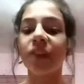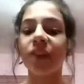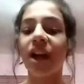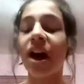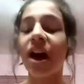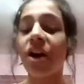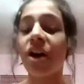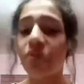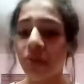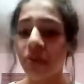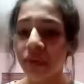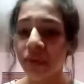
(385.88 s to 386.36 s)

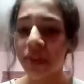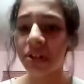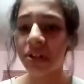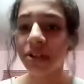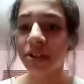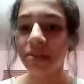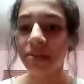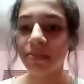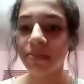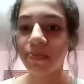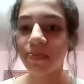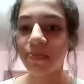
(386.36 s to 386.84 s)
However,
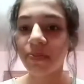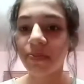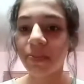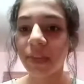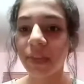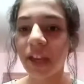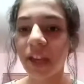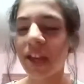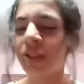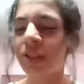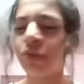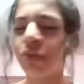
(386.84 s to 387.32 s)

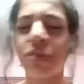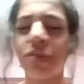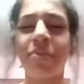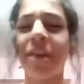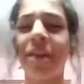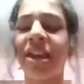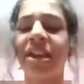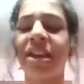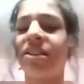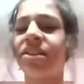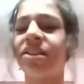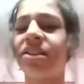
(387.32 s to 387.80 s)
it will
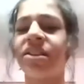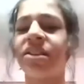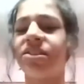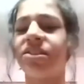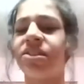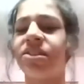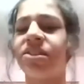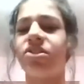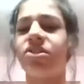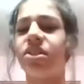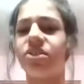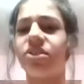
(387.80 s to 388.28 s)
make a
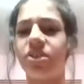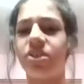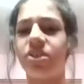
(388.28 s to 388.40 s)
distant